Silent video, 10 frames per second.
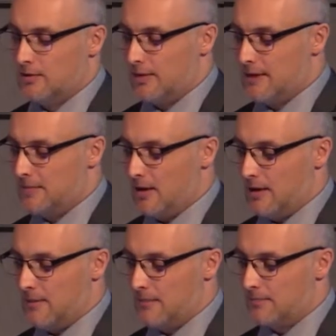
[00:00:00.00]
right?
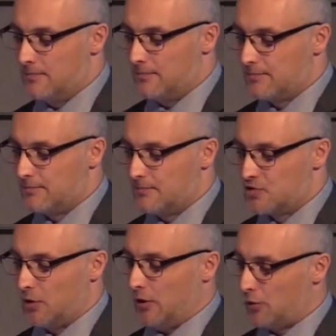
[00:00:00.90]

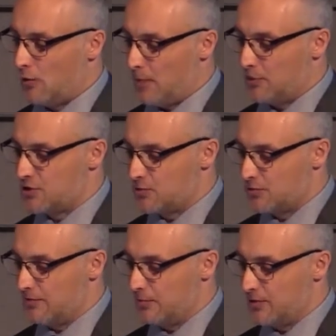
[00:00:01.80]
Her cooperation was
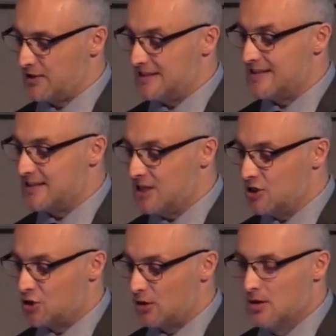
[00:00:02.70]
reinforcing to the
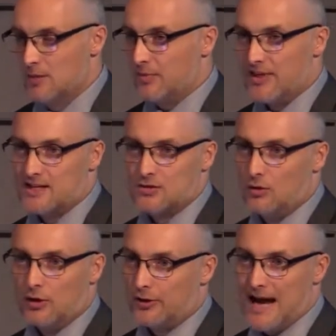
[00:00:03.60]
teacher, but that's no
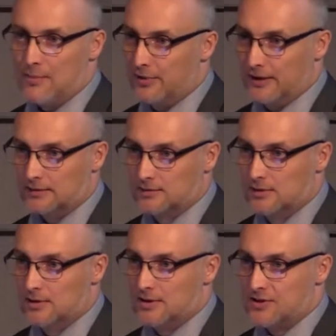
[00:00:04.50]
longer happening.
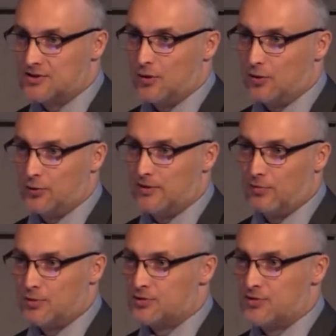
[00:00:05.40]
So the
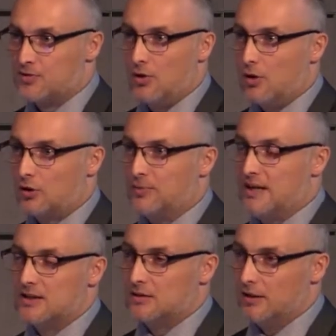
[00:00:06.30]
reinforcer is no longer
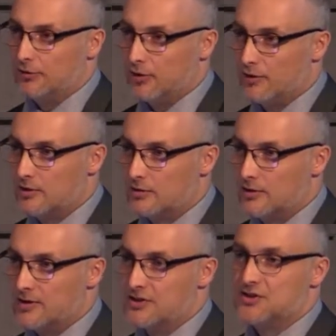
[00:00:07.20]
being delivered,
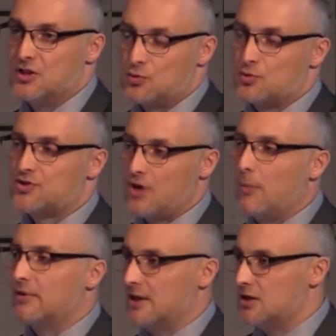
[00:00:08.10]
and the teacher will
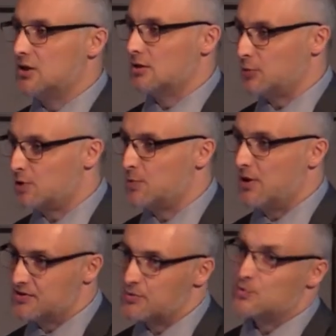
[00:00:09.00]
stop engaging in a
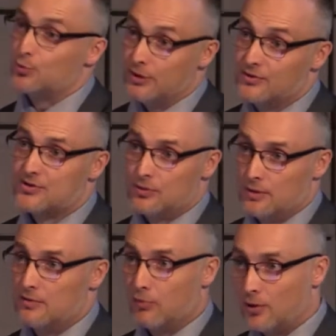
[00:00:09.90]
response that was previously
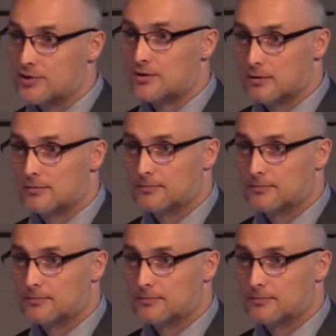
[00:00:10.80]
reinforced.